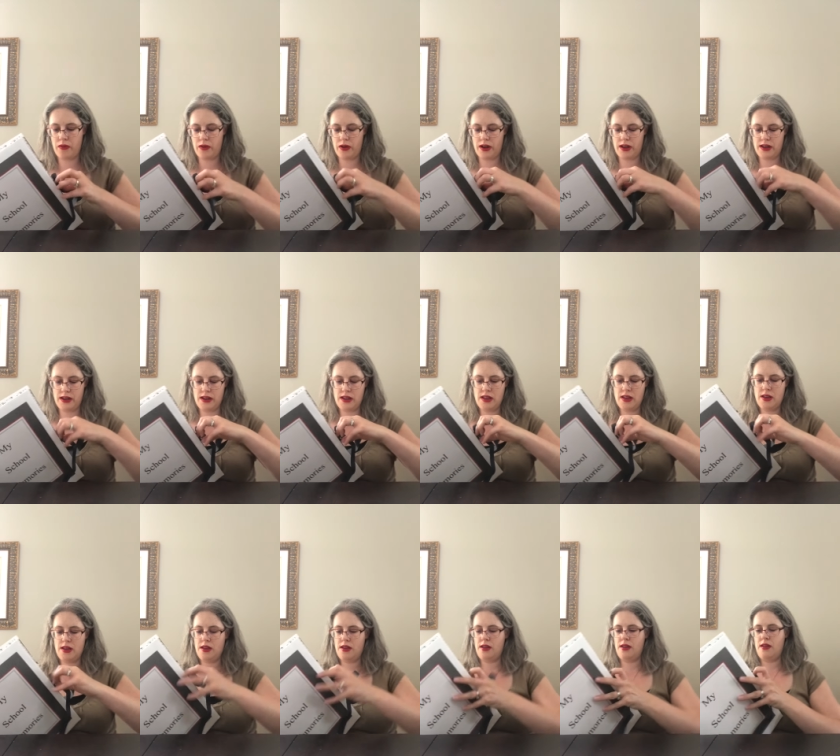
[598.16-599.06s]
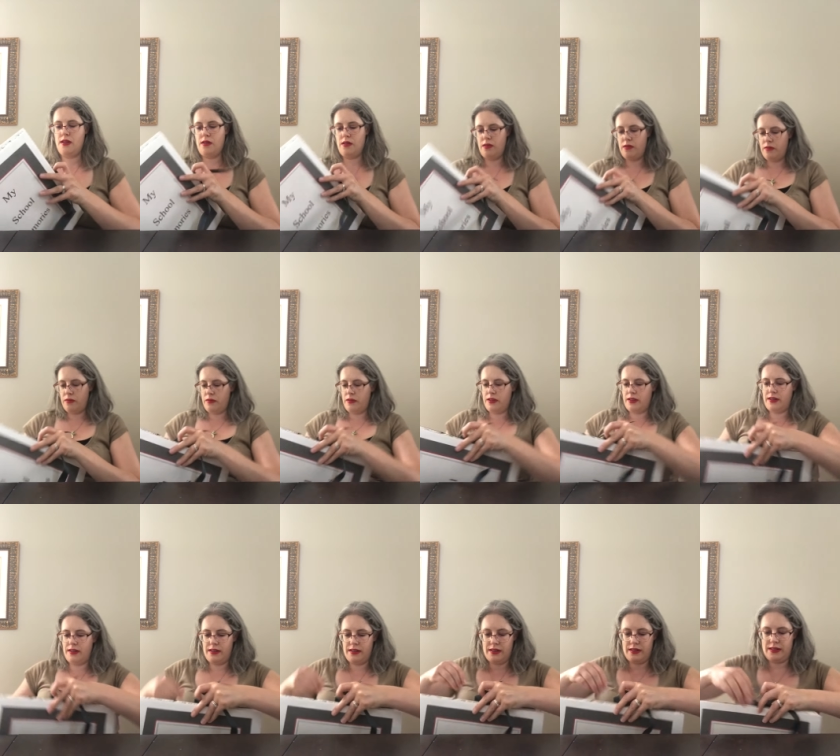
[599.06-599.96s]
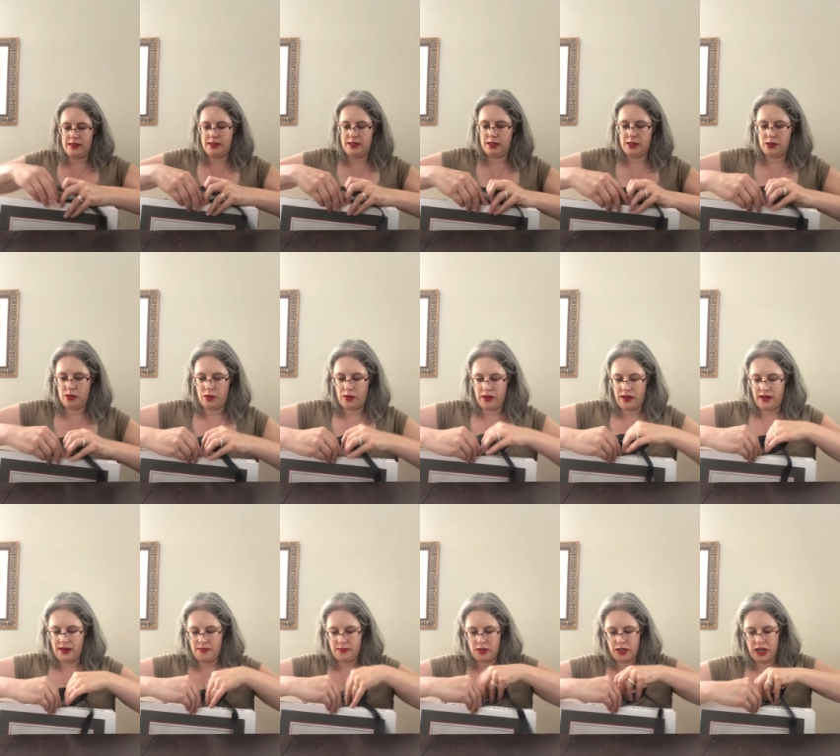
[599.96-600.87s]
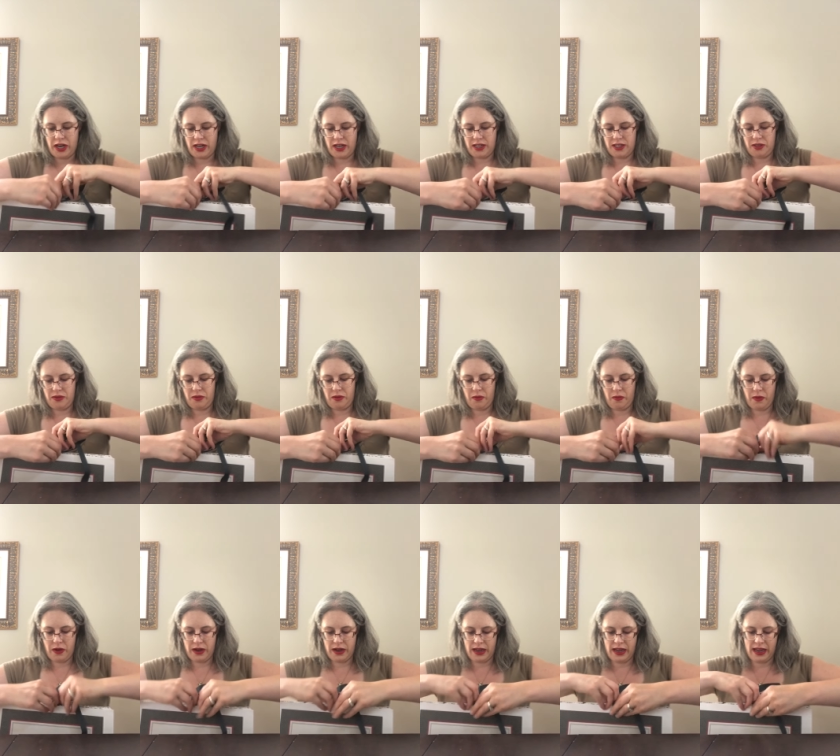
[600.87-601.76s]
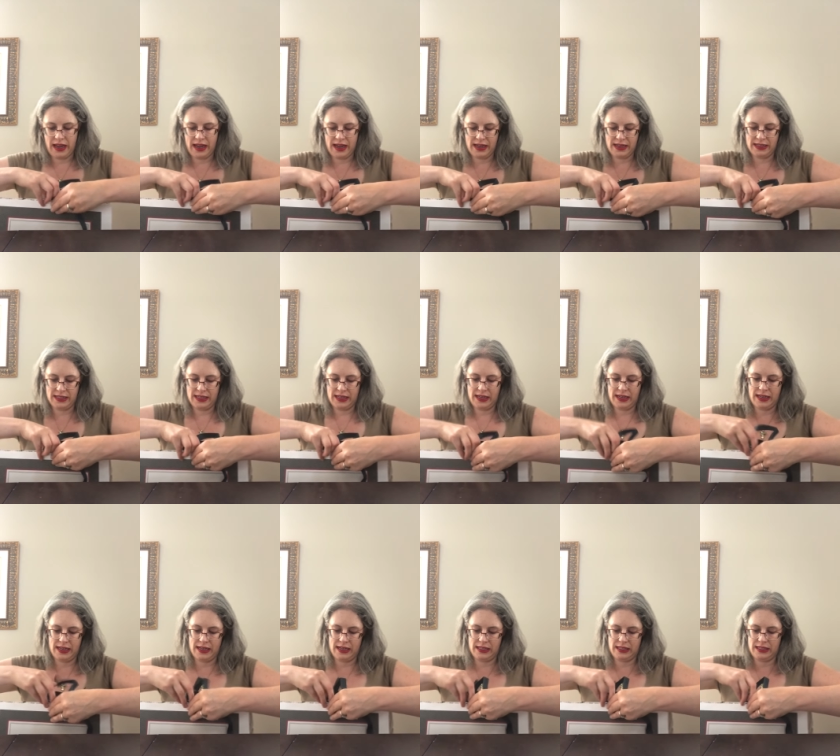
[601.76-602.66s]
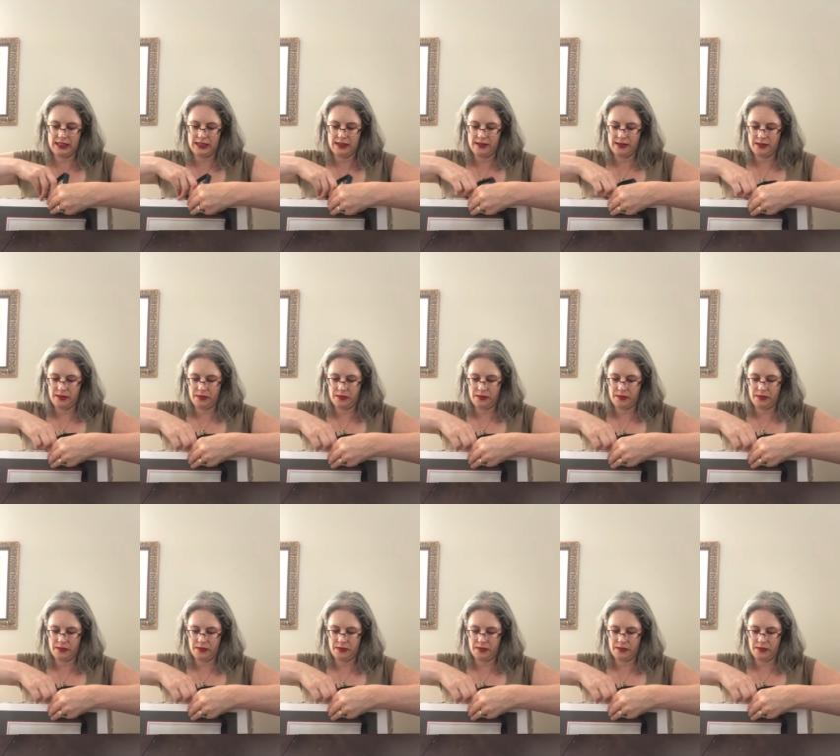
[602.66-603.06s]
one. Oh, sorry, I'm trying to do it one-handed and it's not